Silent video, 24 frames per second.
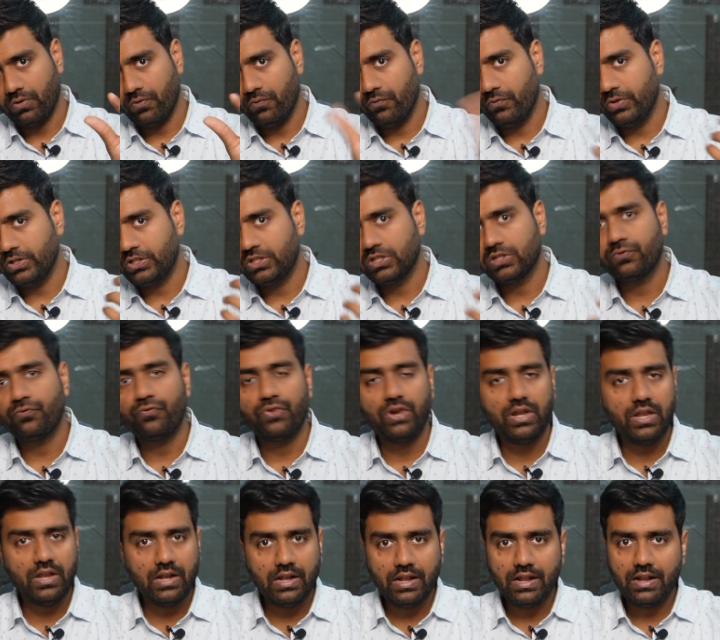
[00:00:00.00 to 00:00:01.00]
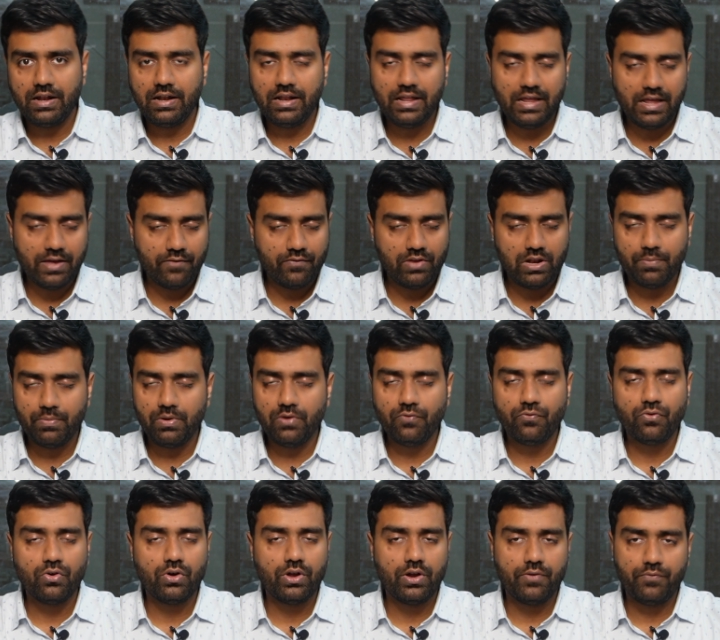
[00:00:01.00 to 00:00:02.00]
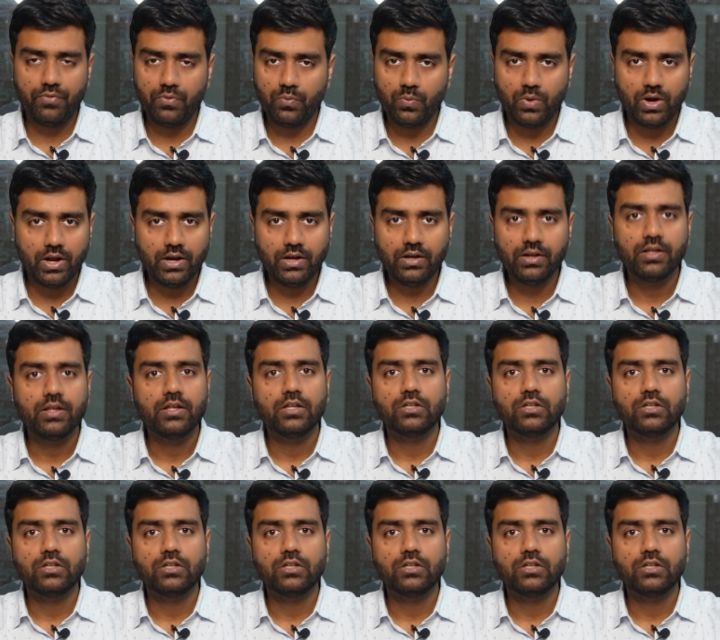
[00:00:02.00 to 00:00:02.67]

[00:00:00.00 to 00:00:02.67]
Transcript: which is freely available for everyone.